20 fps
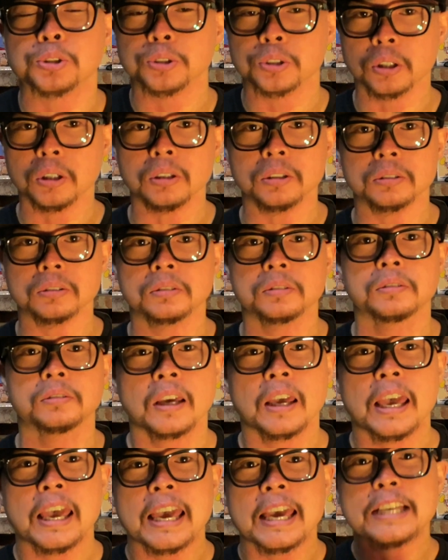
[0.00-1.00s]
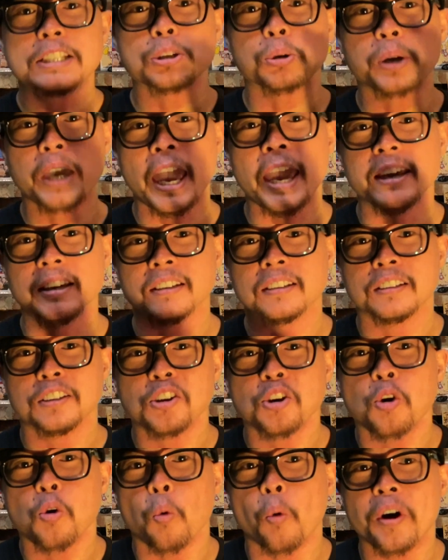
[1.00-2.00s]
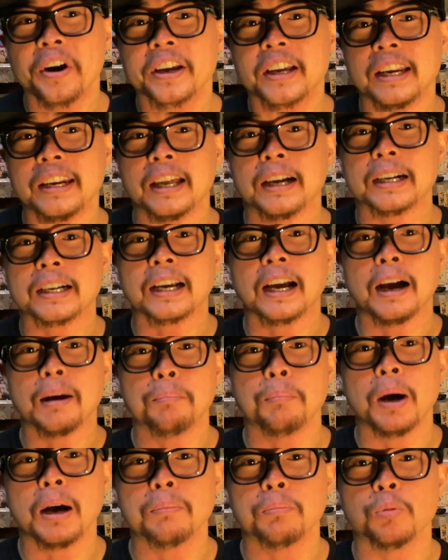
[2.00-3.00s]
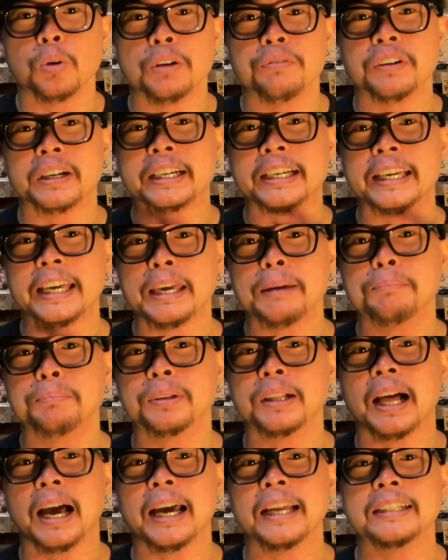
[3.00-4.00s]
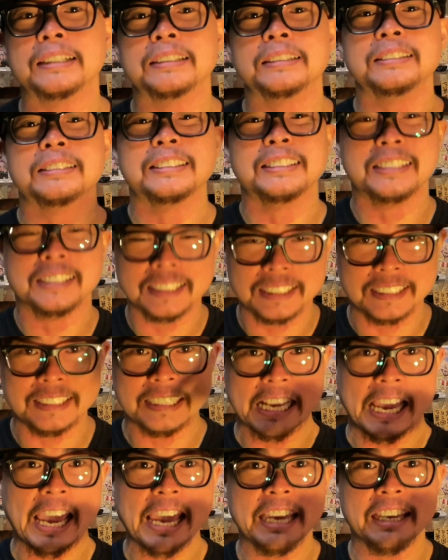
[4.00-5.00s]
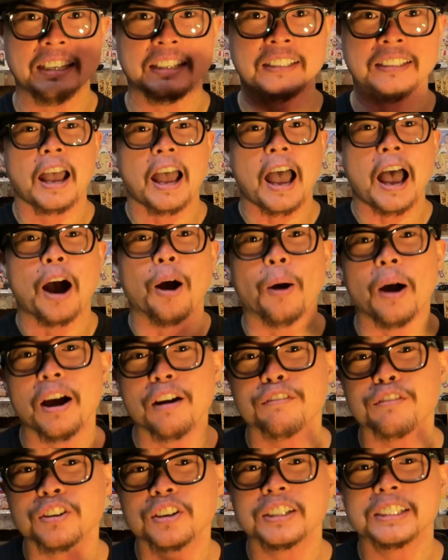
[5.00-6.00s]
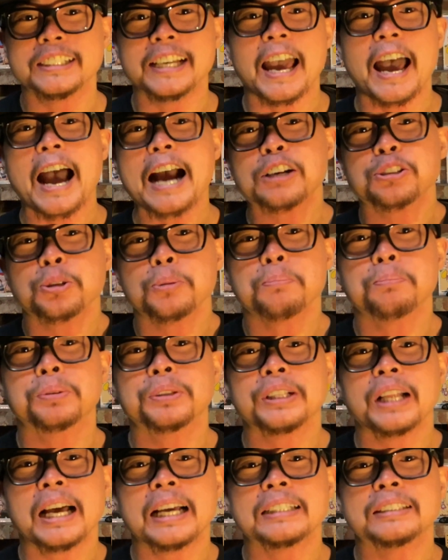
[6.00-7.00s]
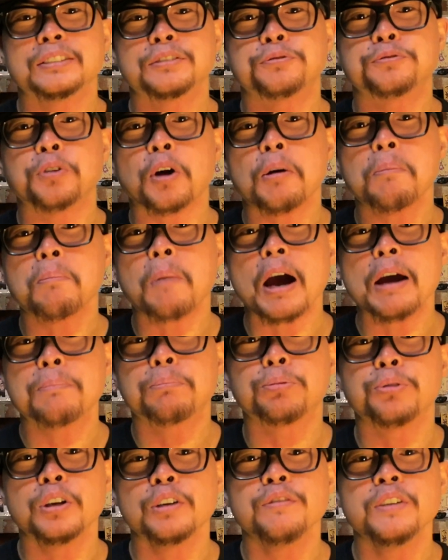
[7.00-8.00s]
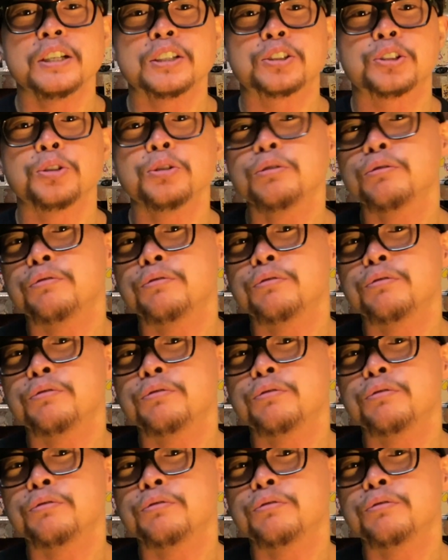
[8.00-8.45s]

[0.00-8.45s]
your goal. It's okay, we're gonna come up with a game plan today. However, the action plans from my previous 2